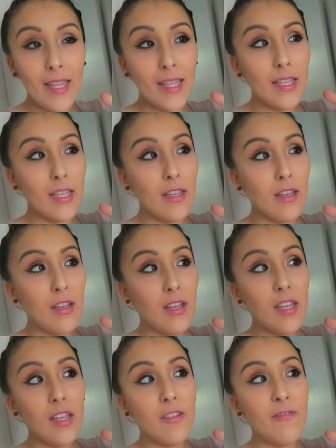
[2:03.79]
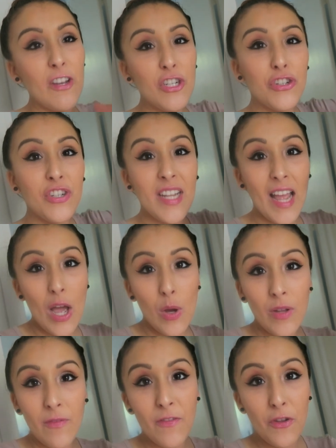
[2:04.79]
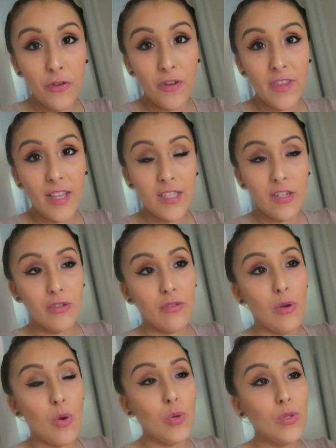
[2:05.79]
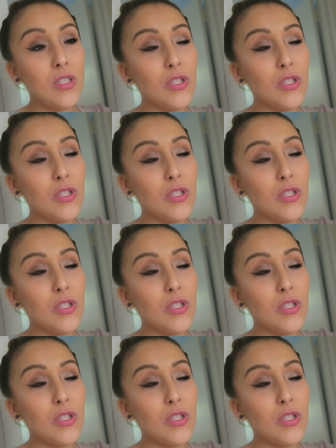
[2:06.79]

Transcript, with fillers: Like, venturing out and figuring things on her own.